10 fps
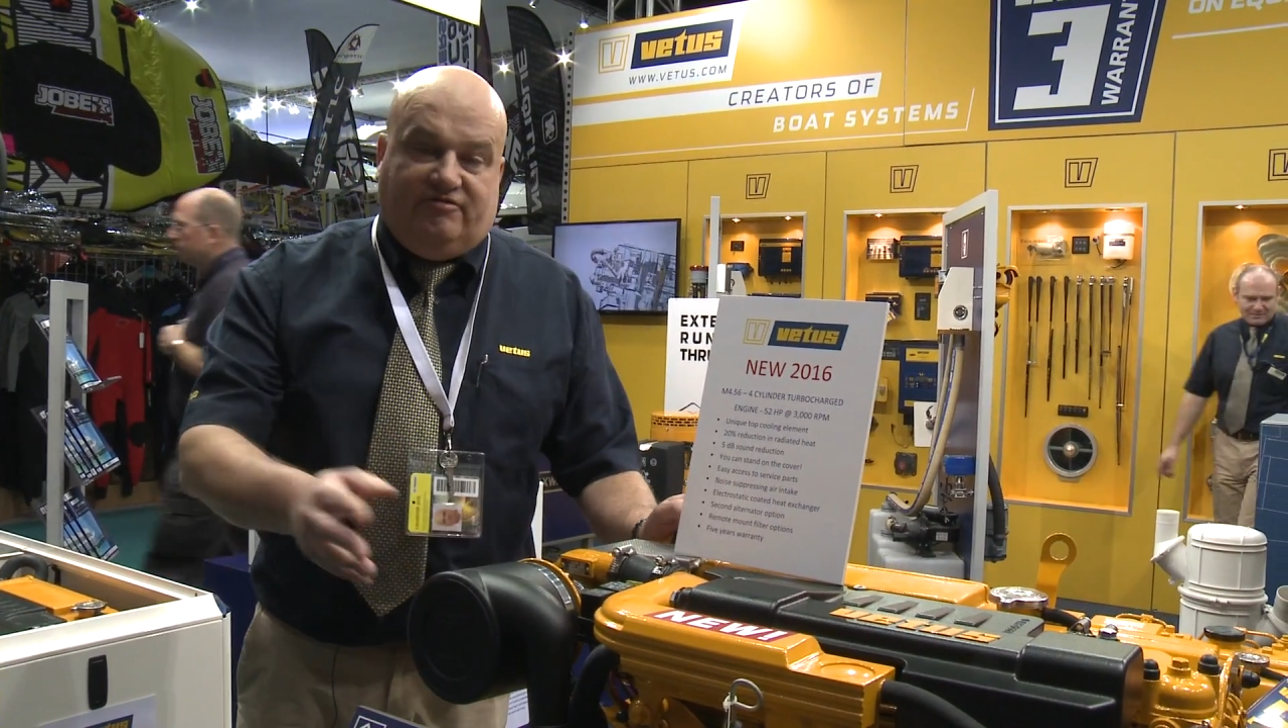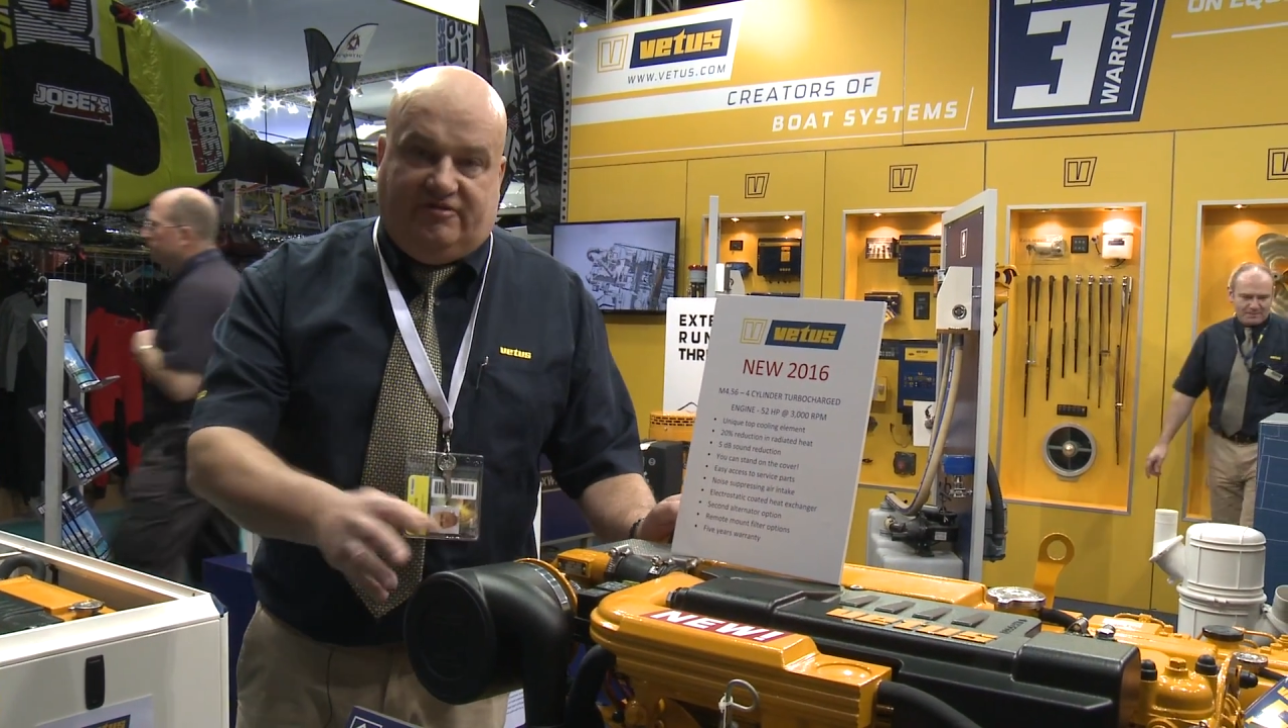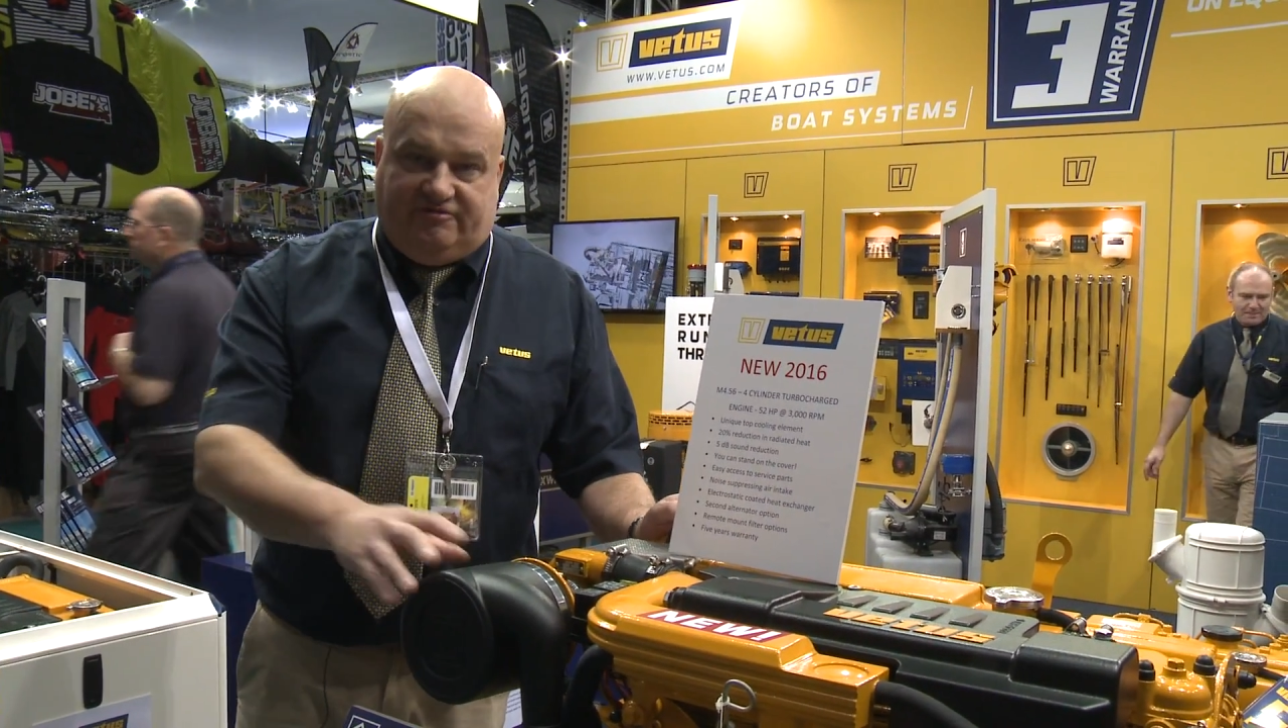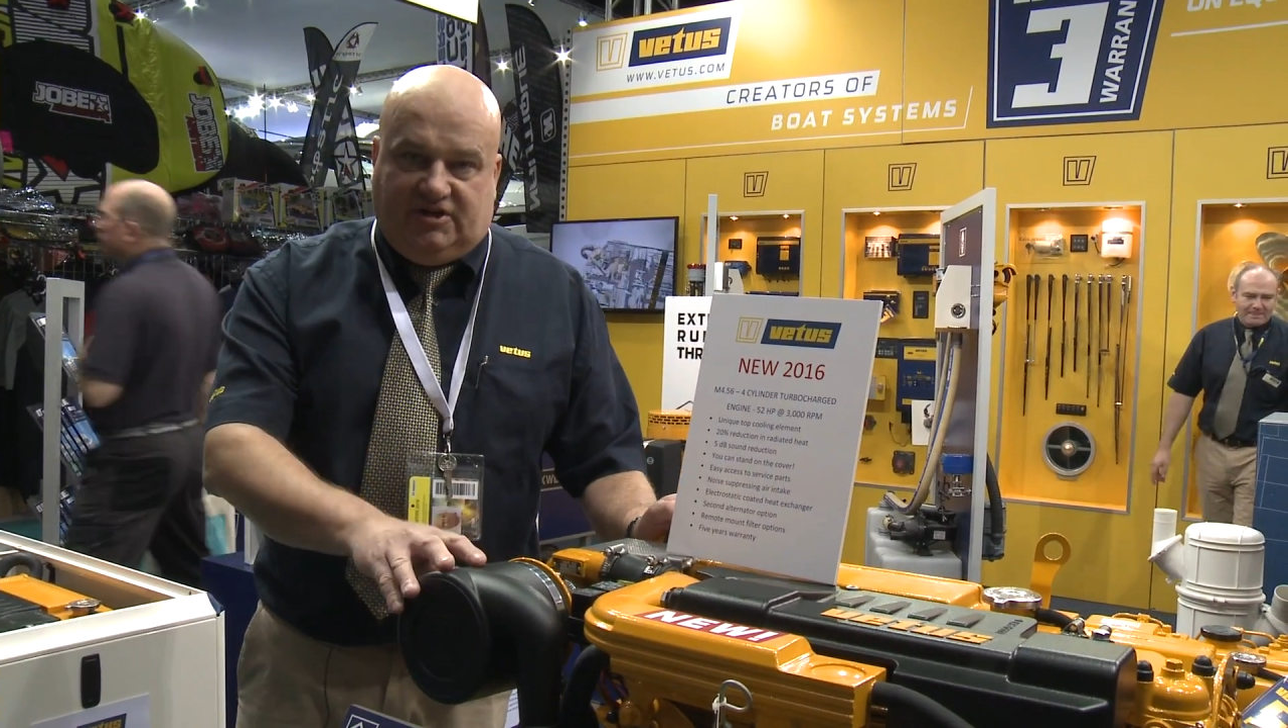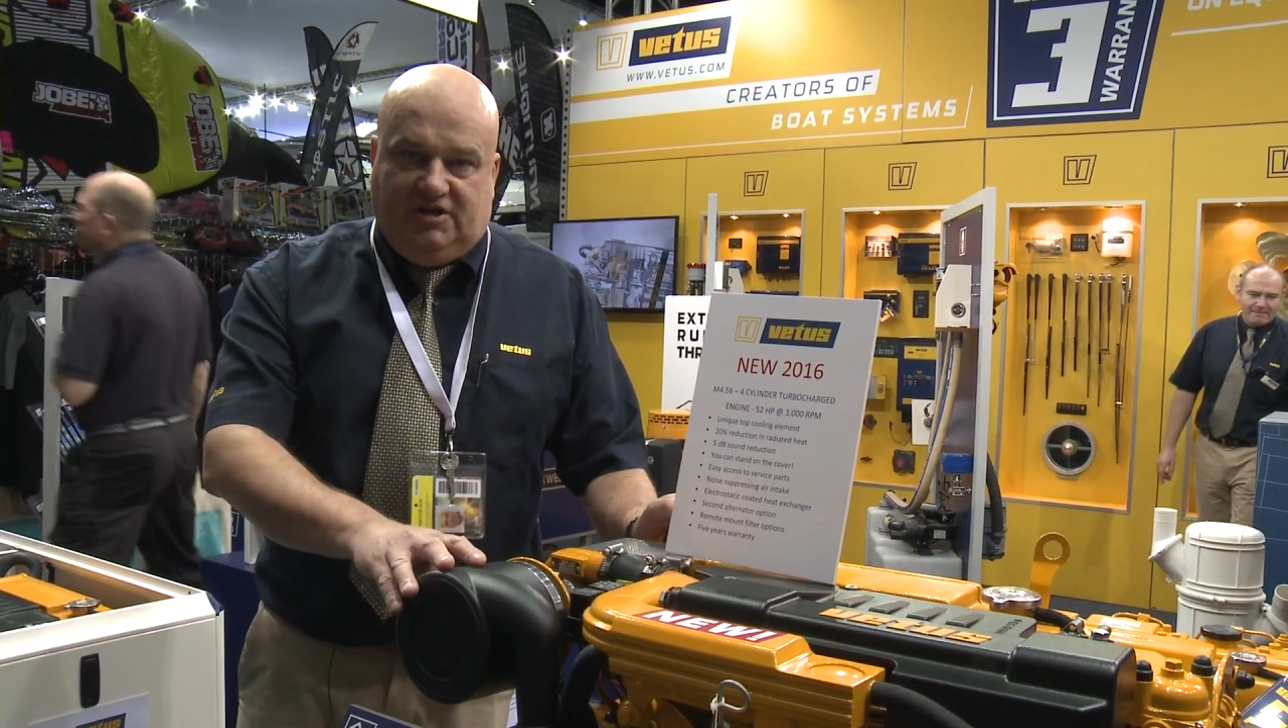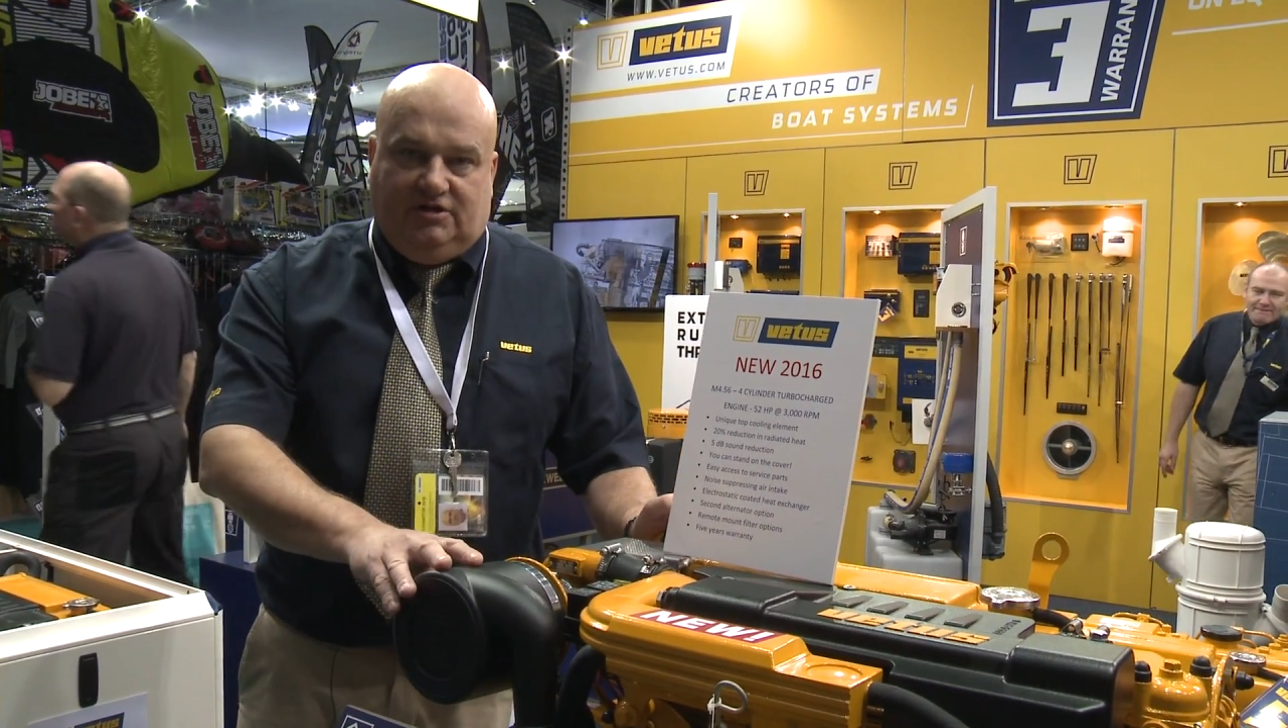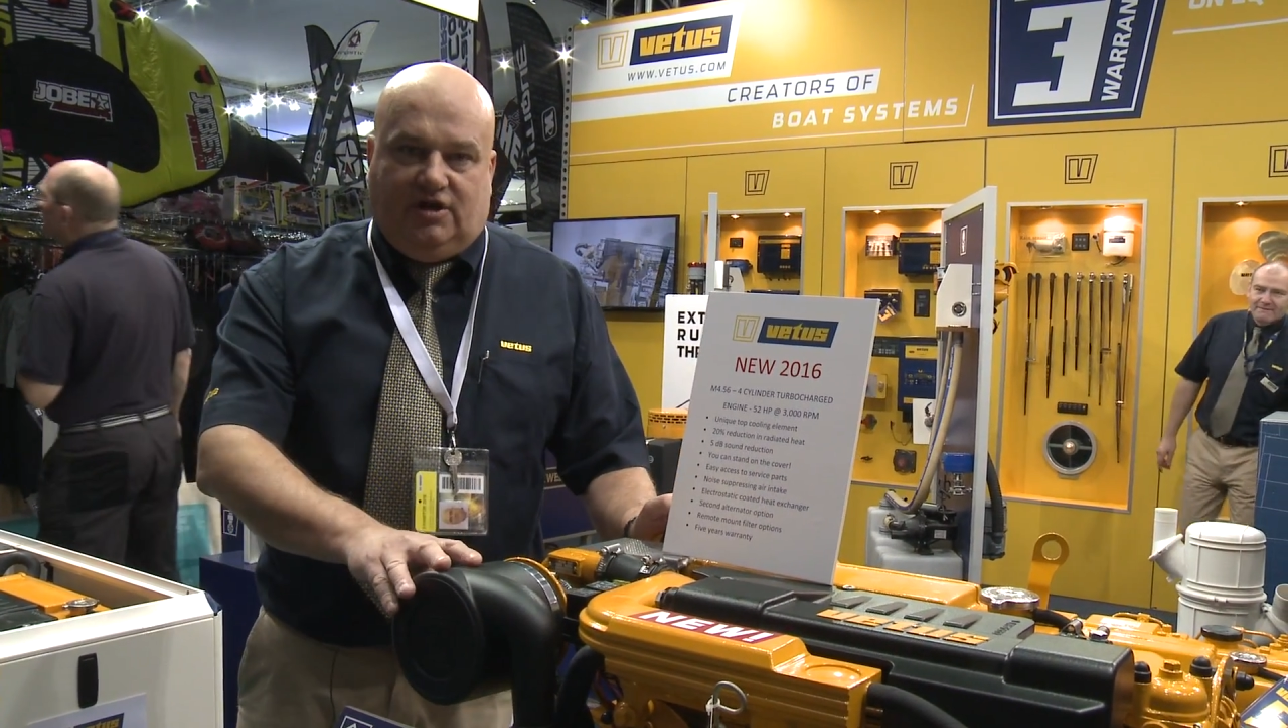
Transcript: 15